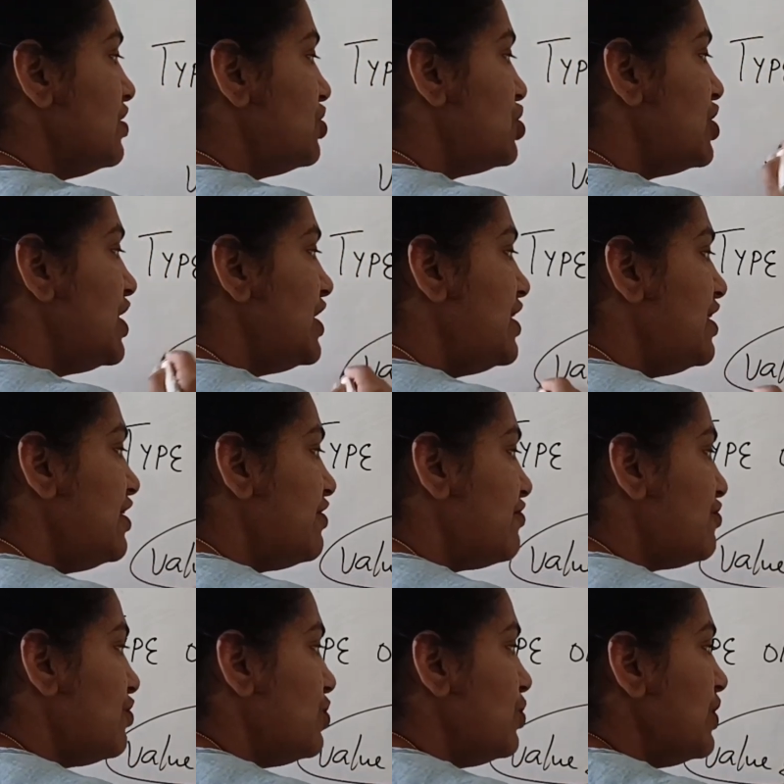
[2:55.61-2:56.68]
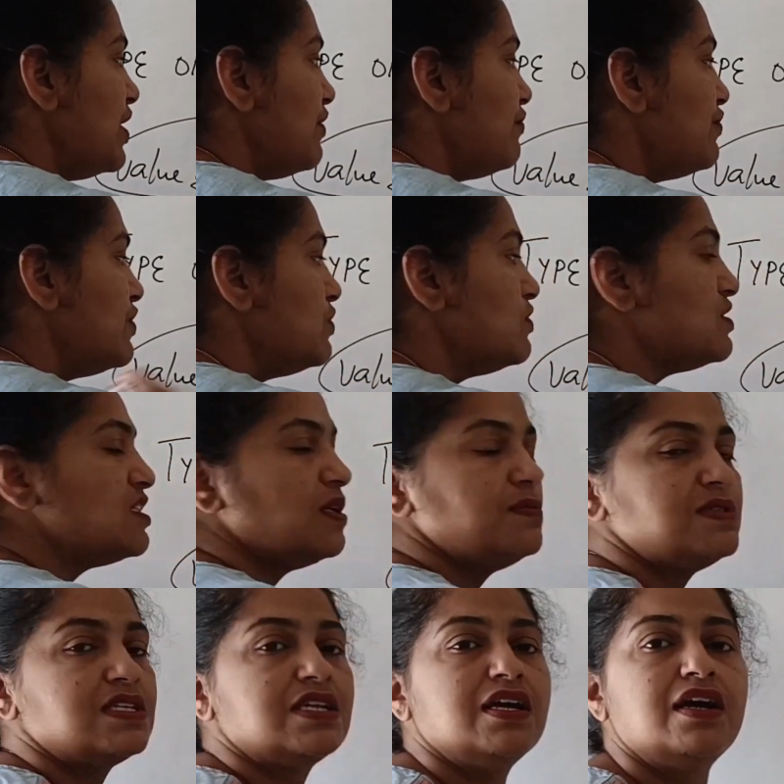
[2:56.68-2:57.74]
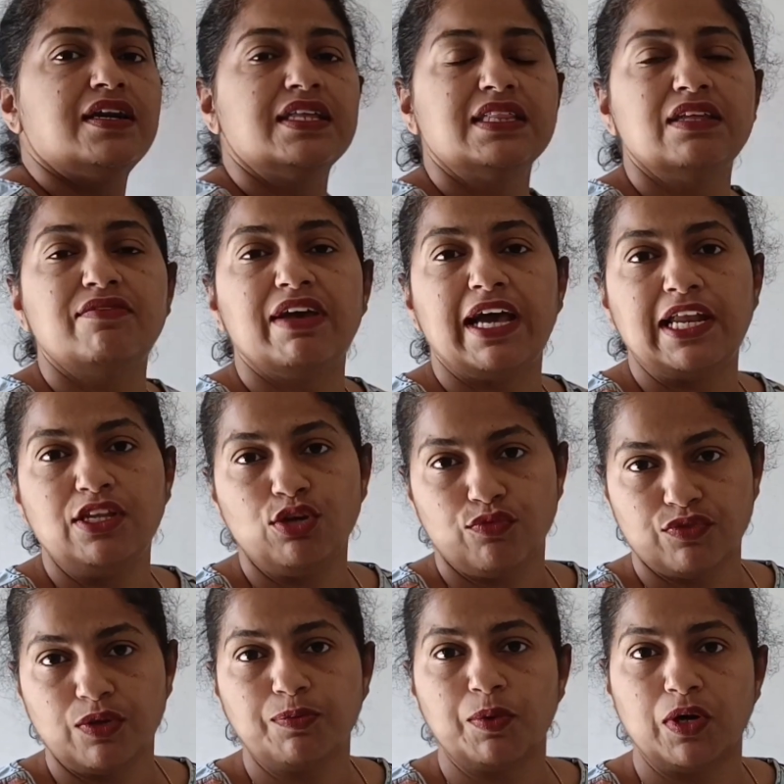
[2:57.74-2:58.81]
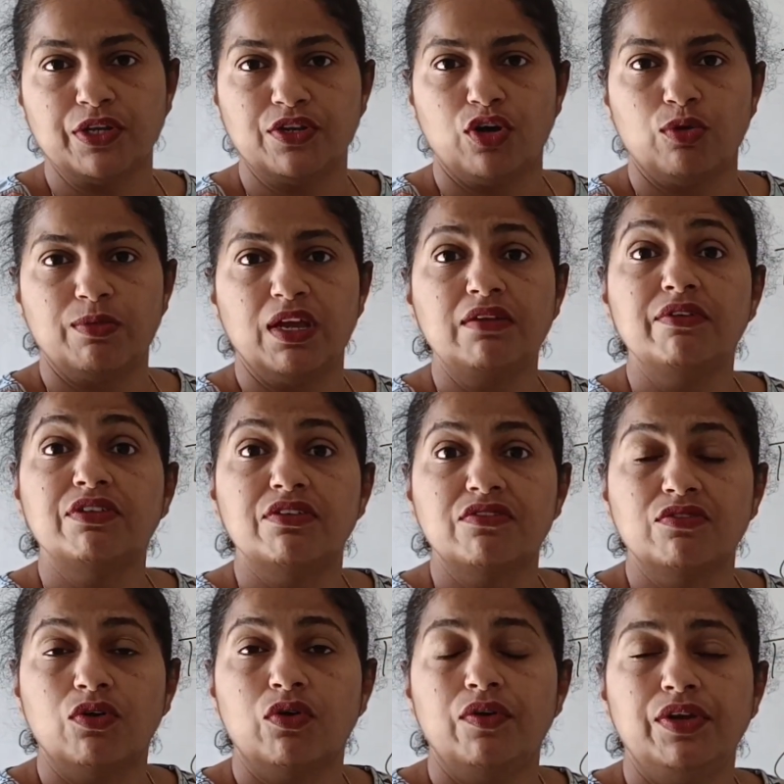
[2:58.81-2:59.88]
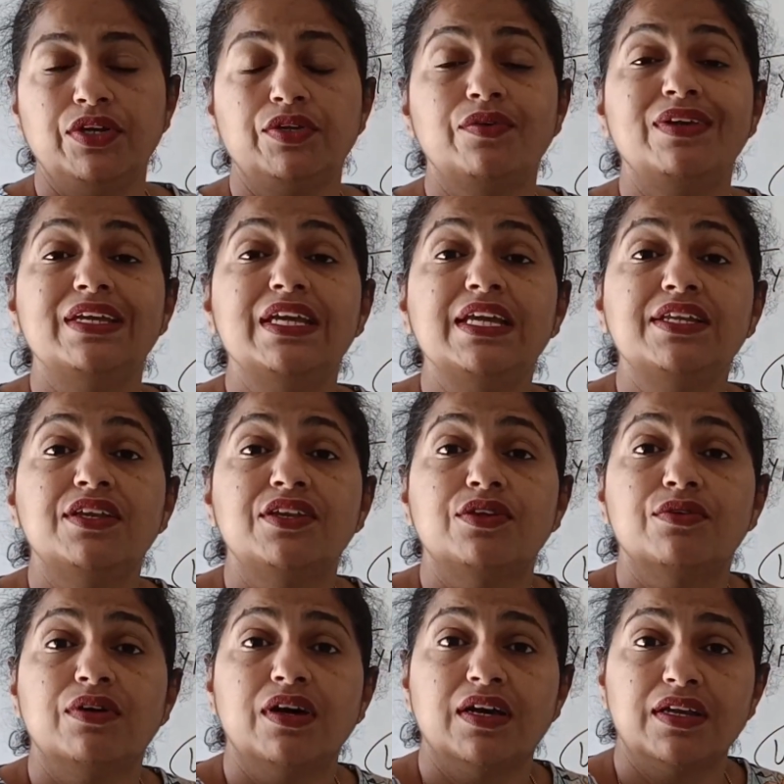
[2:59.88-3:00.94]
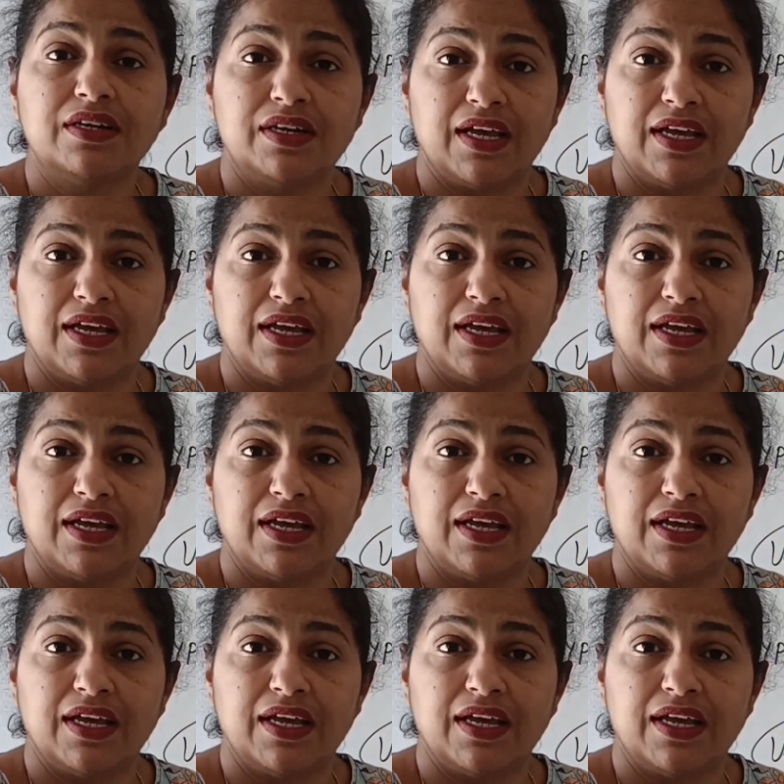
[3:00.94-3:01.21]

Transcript: she needs to do a few sums regarding the value of the polynomial, which is going to eat into her